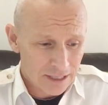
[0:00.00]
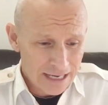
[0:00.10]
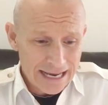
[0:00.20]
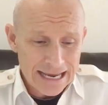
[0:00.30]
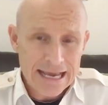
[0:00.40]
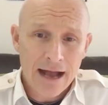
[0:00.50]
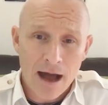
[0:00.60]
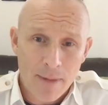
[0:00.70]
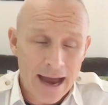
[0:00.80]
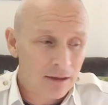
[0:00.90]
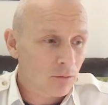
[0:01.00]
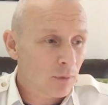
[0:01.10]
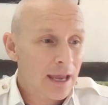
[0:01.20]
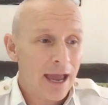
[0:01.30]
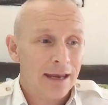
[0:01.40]
He got back to me,
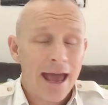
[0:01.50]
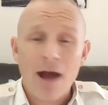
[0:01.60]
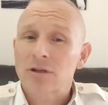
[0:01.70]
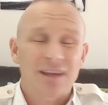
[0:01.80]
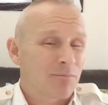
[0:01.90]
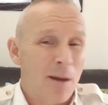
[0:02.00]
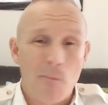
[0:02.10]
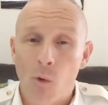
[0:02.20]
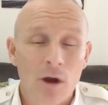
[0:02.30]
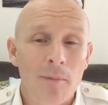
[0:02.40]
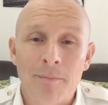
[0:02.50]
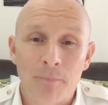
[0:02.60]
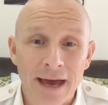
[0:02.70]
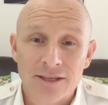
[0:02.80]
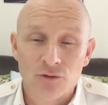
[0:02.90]
and now it's like one of my
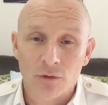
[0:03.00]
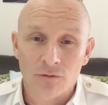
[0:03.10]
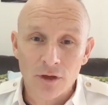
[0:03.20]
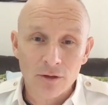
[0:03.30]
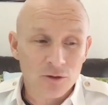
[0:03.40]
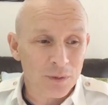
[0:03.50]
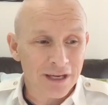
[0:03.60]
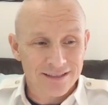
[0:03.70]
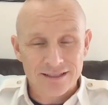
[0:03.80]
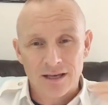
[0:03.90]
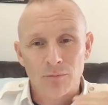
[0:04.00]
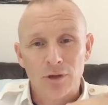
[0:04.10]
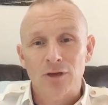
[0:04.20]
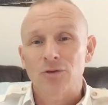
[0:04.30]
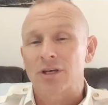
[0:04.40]
best reviews because he's somebody
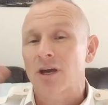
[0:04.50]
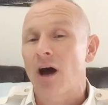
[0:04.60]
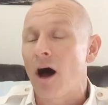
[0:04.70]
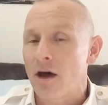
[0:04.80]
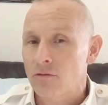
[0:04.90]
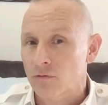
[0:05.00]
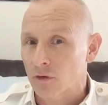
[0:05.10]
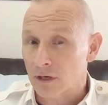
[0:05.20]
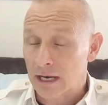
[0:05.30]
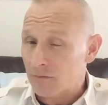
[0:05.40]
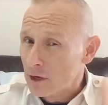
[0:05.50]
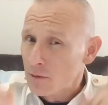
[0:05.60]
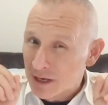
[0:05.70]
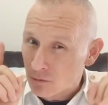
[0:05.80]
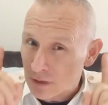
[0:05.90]
who's a convert. And if anybody
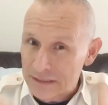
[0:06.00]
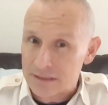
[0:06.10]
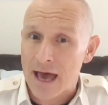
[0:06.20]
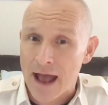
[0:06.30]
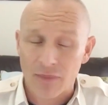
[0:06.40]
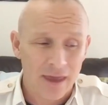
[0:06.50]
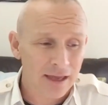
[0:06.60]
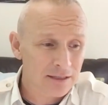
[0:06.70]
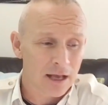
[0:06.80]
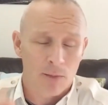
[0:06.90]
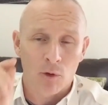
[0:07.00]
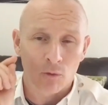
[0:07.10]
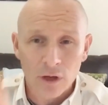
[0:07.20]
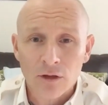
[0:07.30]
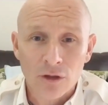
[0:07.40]
reads that, they can tell I'm a real
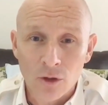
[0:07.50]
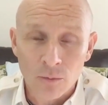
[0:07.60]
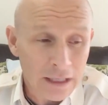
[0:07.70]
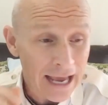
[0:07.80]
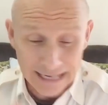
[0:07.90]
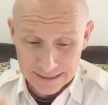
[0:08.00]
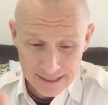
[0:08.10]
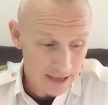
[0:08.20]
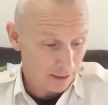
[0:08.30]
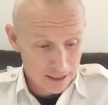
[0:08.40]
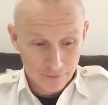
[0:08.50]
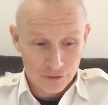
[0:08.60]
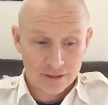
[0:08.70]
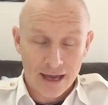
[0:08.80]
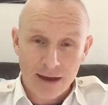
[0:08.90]
human. And he said, this
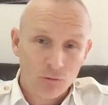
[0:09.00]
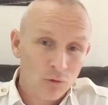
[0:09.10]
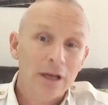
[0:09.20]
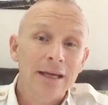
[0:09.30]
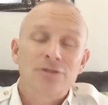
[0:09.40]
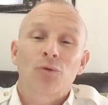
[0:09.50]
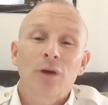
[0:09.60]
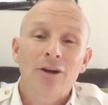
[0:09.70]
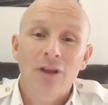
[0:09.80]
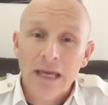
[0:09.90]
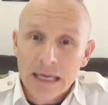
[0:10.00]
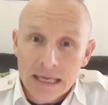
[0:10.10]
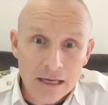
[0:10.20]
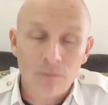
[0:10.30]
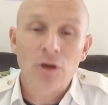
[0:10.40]
guy, he's real. He
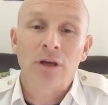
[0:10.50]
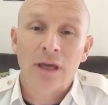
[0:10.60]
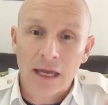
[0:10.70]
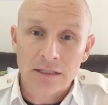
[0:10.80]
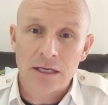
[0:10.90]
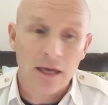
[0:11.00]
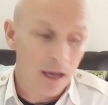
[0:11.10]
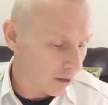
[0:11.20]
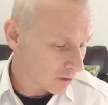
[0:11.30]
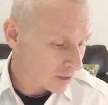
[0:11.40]
communicates. He cares.